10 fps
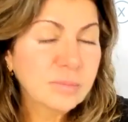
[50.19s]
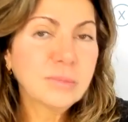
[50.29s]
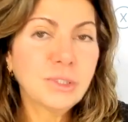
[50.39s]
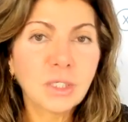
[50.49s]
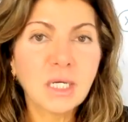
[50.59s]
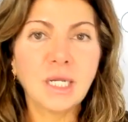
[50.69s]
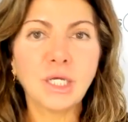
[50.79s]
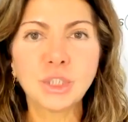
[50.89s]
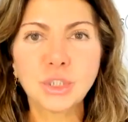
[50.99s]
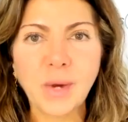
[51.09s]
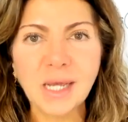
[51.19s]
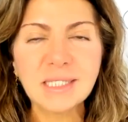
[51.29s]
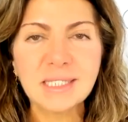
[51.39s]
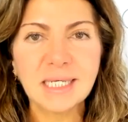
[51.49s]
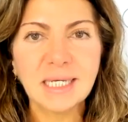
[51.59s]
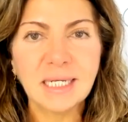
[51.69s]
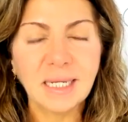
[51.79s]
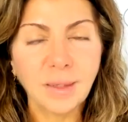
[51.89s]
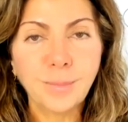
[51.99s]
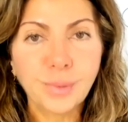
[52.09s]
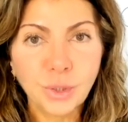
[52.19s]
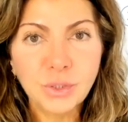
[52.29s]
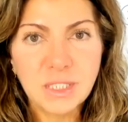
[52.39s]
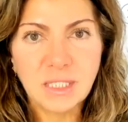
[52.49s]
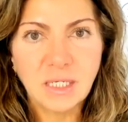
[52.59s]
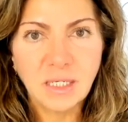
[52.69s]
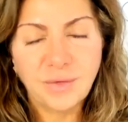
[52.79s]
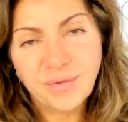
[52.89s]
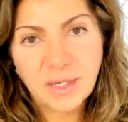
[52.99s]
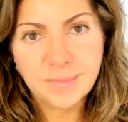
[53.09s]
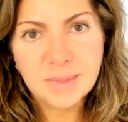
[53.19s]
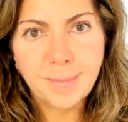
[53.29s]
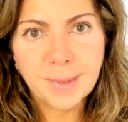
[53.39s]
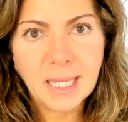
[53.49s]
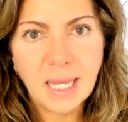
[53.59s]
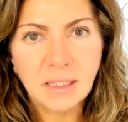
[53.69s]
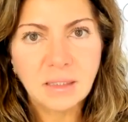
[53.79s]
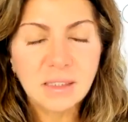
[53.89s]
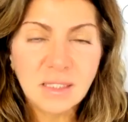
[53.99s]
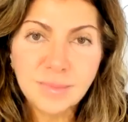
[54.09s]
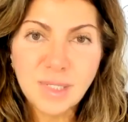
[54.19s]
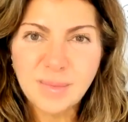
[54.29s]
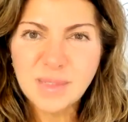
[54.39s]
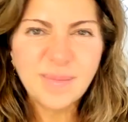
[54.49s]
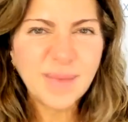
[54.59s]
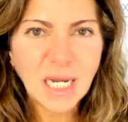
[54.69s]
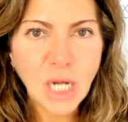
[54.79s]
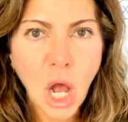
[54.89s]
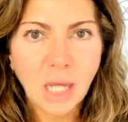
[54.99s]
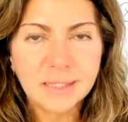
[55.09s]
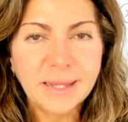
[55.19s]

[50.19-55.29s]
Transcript: You're going to address it in person if it comes up again, because sometimes it may not.